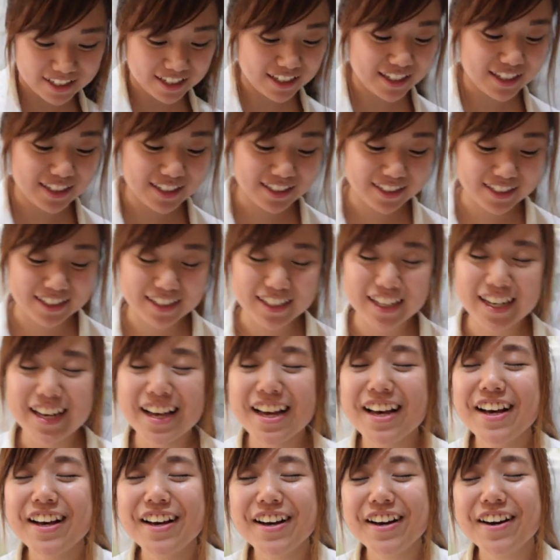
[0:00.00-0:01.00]
is
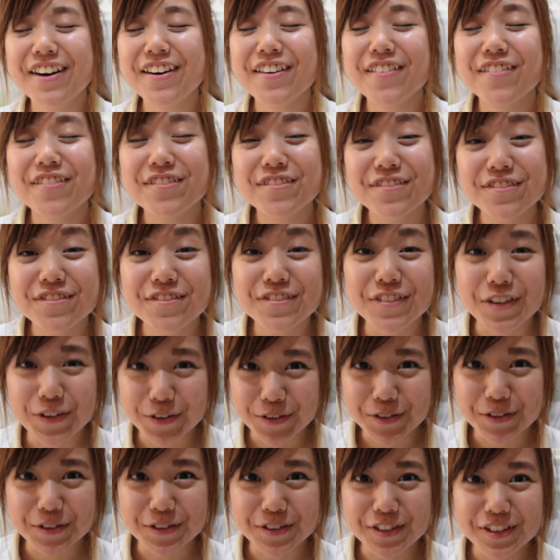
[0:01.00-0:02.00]

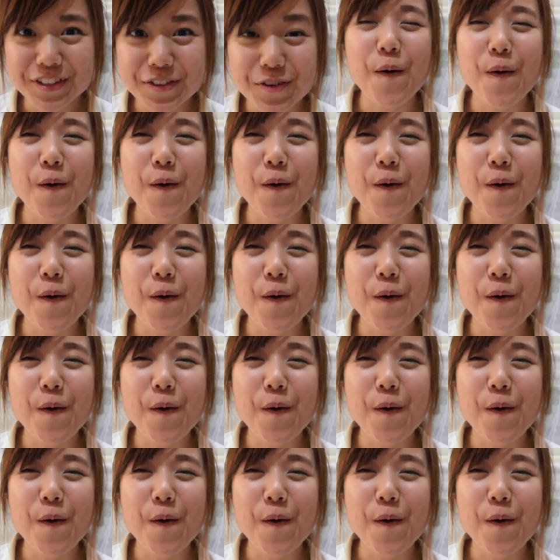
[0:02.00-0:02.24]
food.